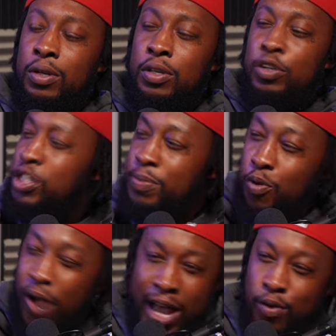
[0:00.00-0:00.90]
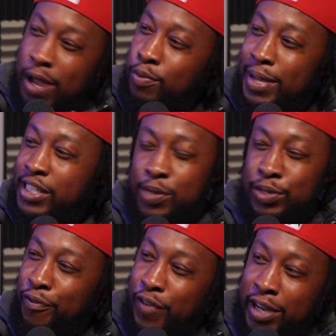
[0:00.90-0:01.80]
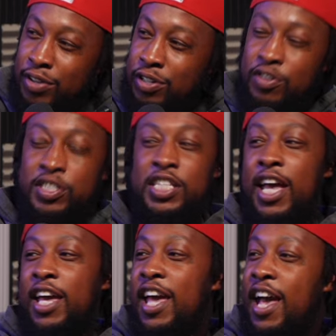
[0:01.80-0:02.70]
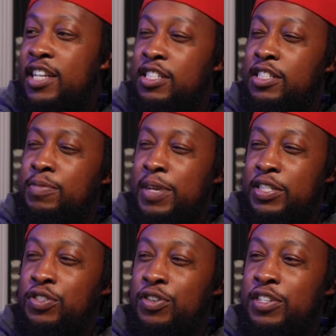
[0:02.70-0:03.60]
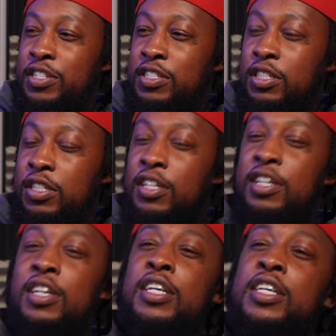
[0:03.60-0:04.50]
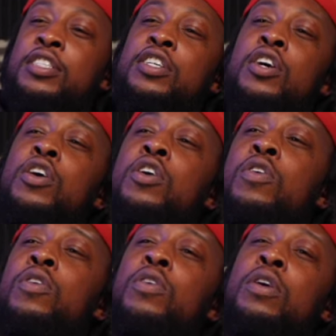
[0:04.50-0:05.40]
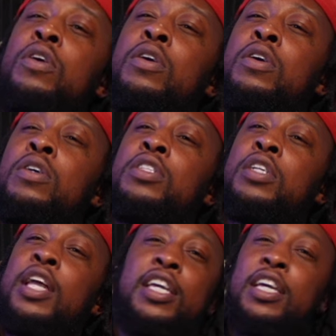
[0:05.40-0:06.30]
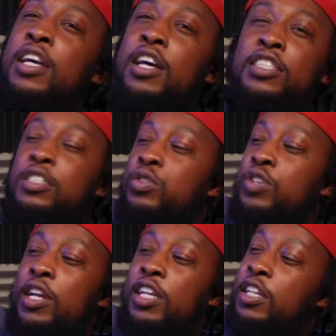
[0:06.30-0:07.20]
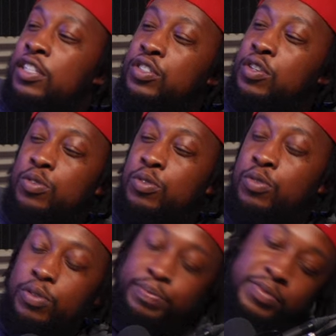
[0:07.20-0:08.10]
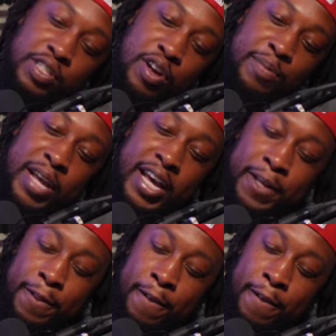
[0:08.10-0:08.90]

you just been riding around with my shit. What the fuck are you doing? She can't mm-hmm. get access to my storage. So she like, yeah, I just trying to get in the store. Woo-woo. So I'm like,